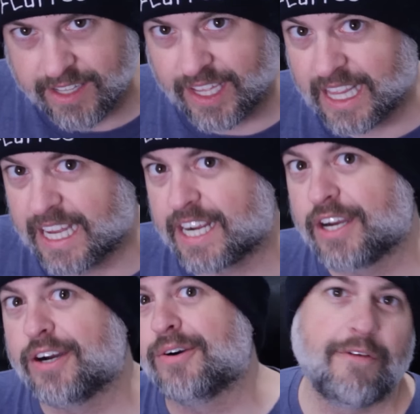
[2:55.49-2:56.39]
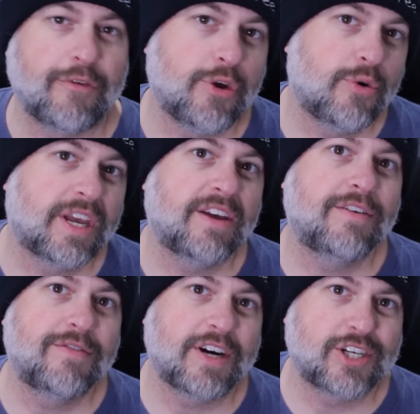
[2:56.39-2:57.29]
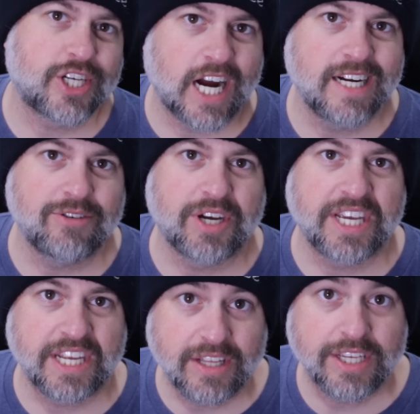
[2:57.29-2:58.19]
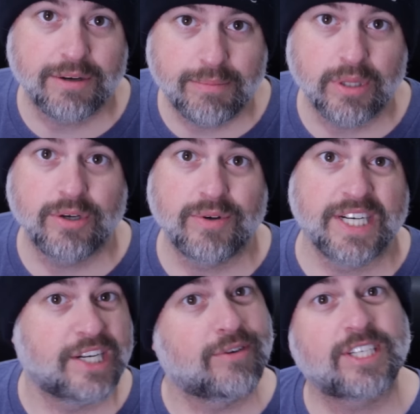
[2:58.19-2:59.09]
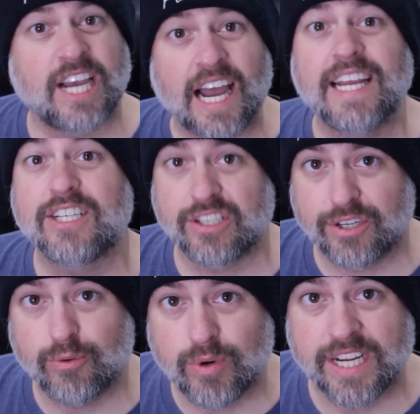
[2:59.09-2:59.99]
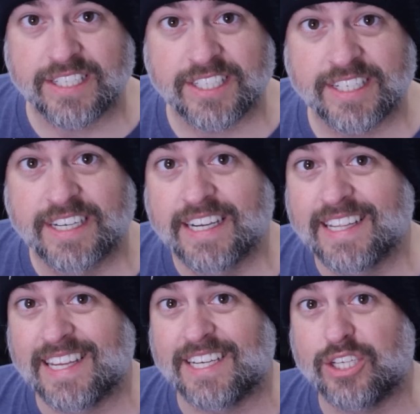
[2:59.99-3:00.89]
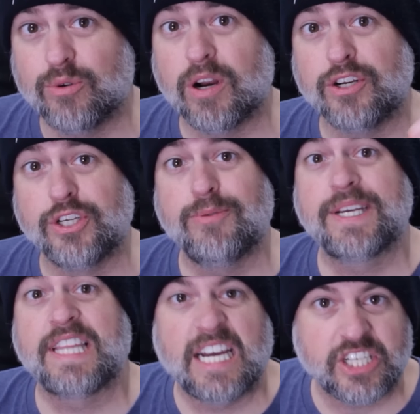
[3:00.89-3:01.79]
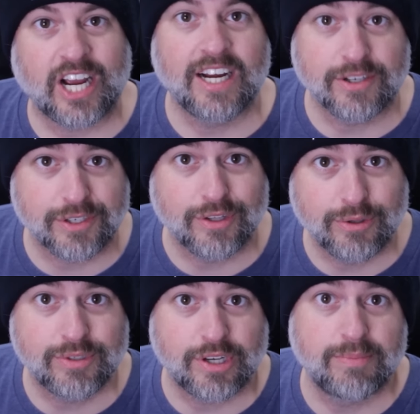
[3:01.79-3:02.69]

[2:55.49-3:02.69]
And they let it go. If you give a child a helium balloon and don't tie it to their wrist, then you are dooming that child to lose their